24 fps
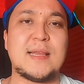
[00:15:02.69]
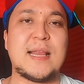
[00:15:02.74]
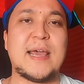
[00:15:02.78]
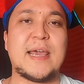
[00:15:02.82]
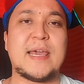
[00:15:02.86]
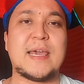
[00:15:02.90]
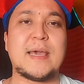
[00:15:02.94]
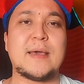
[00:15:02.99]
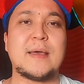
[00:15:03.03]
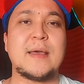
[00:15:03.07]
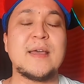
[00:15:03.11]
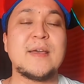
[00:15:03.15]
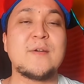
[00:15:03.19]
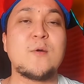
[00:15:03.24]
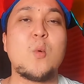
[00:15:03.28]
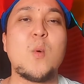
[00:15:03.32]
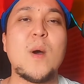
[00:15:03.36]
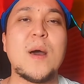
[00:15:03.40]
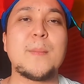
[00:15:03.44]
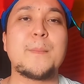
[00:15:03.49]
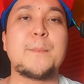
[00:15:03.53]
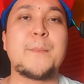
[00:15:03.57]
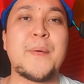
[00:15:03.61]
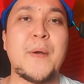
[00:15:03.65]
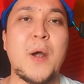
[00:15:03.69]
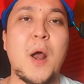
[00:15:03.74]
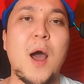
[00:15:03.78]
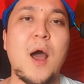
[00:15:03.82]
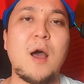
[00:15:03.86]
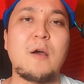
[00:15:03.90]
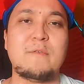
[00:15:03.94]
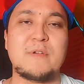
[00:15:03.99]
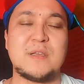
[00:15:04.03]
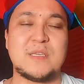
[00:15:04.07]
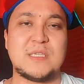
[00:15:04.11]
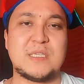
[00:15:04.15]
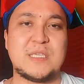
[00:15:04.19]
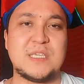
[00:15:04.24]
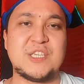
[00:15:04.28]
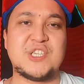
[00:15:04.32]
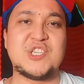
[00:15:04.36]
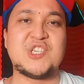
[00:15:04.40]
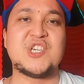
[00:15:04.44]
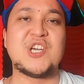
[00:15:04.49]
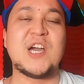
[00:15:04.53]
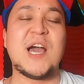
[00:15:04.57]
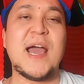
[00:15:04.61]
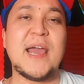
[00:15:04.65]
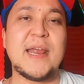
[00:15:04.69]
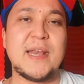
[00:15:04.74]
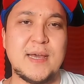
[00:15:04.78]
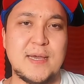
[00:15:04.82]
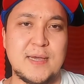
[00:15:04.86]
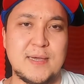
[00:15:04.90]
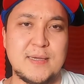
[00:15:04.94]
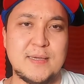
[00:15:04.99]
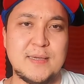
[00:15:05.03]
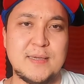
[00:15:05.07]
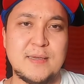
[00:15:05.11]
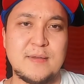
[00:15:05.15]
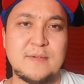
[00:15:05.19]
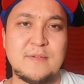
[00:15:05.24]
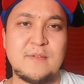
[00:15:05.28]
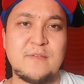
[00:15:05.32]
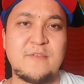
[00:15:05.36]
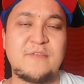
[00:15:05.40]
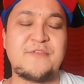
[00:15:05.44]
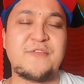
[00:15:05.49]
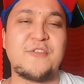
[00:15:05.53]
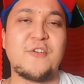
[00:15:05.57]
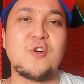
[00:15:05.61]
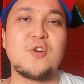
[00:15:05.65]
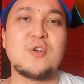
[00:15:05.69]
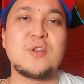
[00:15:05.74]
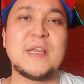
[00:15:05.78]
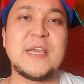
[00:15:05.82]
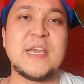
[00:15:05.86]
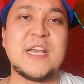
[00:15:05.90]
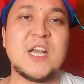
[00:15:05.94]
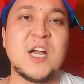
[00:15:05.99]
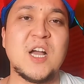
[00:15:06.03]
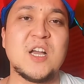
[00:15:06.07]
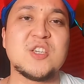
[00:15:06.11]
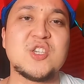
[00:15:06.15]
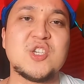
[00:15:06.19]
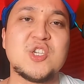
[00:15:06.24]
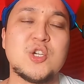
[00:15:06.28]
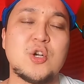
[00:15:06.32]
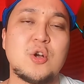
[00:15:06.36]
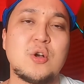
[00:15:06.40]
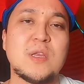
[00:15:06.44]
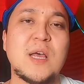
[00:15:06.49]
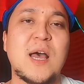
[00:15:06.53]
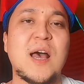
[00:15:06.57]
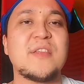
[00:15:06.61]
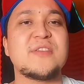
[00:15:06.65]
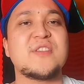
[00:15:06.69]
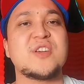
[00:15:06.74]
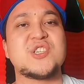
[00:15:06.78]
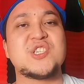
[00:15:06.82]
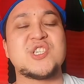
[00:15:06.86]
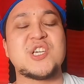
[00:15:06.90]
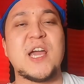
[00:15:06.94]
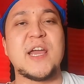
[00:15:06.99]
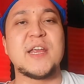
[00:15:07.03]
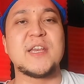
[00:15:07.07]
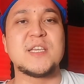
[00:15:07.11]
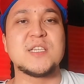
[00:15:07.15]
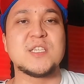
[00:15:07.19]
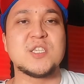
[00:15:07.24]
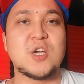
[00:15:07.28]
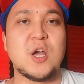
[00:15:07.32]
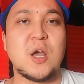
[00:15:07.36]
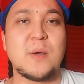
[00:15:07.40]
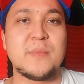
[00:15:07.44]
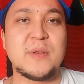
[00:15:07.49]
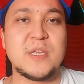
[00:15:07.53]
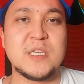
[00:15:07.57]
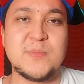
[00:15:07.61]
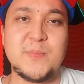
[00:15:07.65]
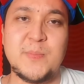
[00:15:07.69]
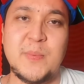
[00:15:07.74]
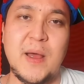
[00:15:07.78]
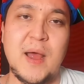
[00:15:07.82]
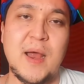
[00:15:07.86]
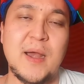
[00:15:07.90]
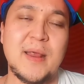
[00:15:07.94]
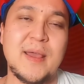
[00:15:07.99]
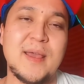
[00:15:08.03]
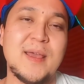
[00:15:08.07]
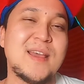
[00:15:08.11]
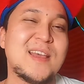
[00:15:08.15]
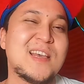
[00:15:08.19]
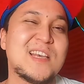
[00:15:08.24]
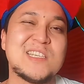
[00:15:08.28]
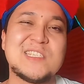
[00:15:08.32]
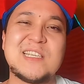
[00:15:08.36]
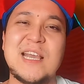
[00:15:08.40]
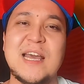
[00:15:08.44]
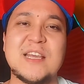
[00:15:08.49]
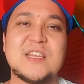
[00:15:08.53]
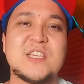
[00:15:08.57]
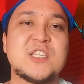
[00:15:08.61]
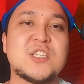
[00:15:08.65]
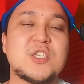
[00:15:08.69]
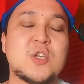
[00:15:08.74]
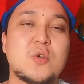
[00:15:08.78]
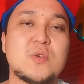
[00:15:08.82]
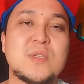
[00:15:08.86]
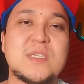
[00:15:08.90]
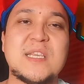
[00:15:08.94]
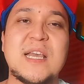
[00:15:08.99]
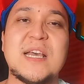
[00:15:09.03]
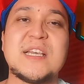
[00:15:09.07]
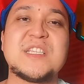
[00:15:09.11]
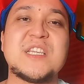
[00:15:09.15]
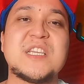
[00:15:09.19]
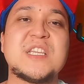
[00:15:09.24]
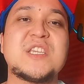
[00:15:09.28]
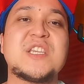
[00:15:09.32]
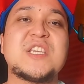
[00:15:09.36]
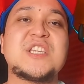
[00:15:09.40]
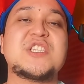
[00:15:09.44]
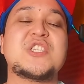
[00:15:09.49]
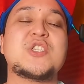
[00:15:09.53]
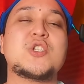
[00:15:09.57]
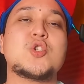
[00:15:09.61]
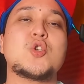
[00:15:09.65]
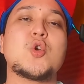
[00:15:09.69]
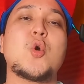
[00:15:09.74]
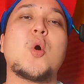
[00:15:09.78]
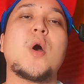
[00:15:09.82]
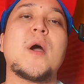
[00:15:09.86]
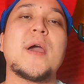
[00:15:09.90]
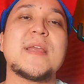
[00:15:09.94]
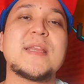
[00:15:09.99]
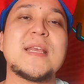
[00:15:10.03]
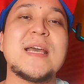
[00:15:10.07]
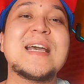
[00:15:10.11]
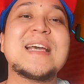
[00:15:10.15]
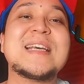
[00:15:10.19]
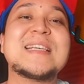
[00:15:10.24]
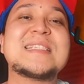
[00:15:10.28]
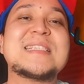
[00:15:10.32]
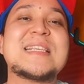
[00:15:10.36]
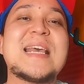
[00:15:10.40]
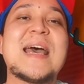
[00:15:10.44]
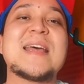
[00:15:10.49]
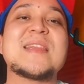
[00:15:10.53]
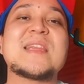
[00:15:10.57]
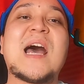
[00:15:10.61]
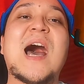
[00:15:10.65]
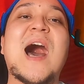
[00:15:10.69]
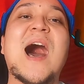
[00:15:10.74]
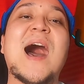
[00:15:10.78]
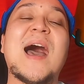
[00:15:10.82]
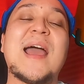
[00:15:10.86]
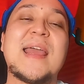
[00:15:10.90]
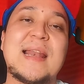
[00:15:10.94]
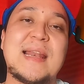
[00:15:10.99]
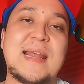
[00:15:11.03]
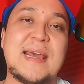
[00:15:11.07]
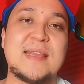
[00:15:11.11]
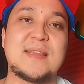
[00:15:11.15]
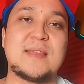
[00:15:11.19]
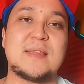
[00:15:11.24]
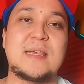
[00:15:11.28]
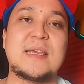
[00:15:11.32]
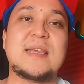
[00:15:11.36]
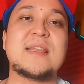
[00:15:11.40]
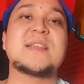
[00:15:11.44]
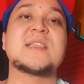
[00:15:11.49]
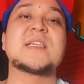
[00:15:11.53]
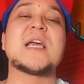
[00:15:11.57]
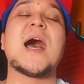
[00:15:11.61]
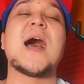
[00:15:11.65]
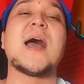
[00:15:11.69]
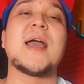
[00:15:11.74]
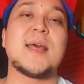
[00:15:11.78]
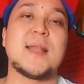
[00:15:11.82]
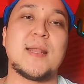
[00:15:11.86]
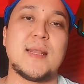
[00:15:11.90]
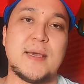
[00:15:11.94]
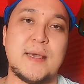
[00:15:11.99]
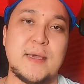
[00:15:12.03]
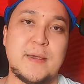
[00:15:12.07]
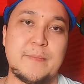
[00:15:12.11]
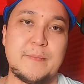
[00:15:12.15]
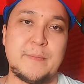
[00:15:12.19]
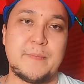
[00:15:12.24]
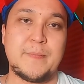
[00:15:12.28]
like one province in China, fully controlled under Chinese Communist Party. That's so sad. They destroyed that island entirely.